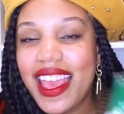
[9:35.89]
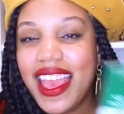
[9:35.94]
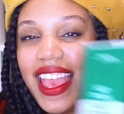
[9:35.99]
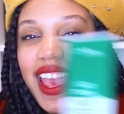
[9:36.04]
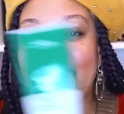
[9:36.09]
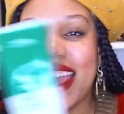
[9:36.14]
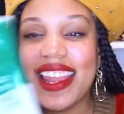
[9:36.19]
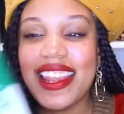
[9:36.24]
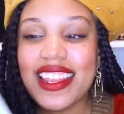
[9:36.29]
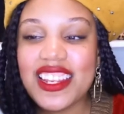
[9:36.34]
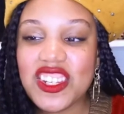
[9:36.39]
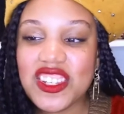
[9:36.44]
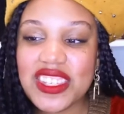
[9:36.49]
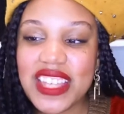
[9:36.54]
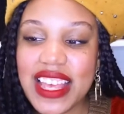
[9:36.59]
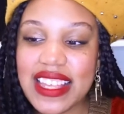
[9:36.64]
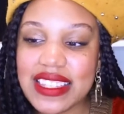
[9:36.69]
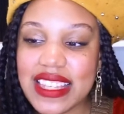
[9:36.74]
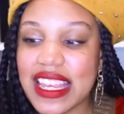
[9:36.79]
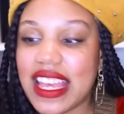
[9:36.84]
And it just
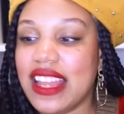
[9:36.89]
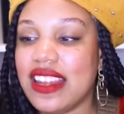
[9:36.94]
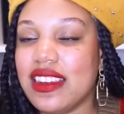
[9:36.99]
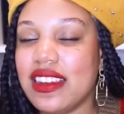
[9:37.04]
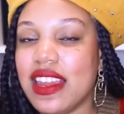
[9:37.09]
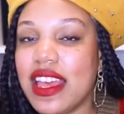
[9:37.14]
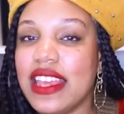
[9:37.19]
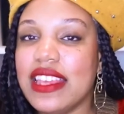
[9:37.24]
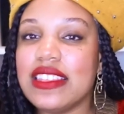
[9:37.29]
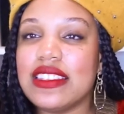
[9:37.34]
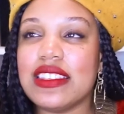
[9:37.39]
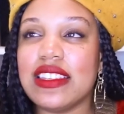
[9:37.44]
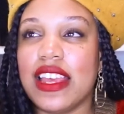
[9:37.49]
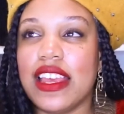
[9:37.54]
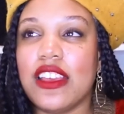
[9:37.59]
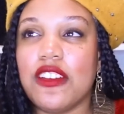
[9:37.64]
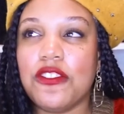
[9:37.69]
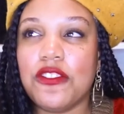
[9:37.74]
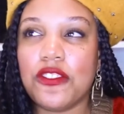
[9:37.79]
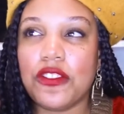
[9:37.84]
has like a nice,
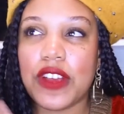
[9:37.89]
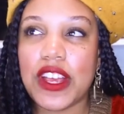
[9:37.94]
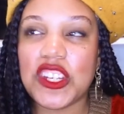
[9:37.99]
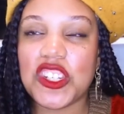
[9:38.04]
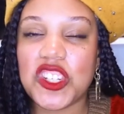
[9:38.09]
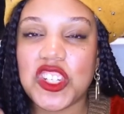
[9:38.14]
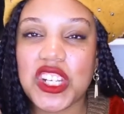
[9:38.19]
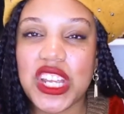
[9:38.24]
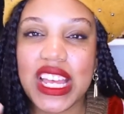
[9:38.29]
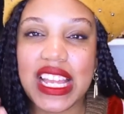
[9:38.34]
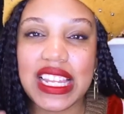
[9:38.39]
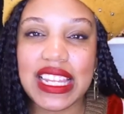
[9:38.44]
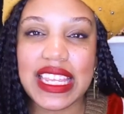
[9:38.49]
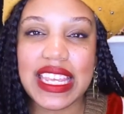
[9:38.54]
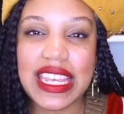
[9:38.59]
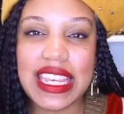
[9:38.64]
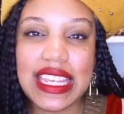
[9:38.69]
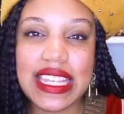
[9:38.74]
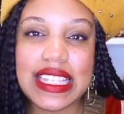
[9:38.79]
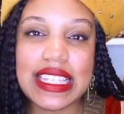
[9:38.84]
like fresh,
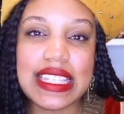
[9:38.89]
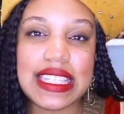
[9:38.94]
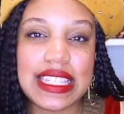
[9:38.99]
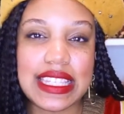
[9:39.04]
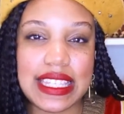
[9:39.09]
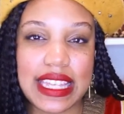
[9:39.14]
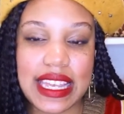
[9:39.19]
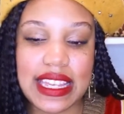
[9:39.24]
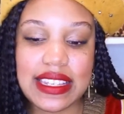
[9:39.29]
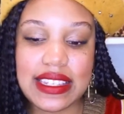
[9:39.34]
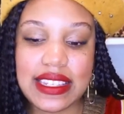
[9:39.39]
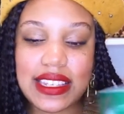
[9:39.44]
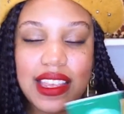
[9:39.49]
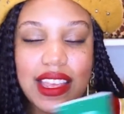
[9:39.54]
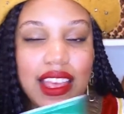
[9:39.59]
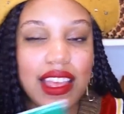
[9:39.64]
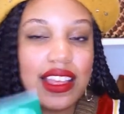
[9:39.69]
clean scent.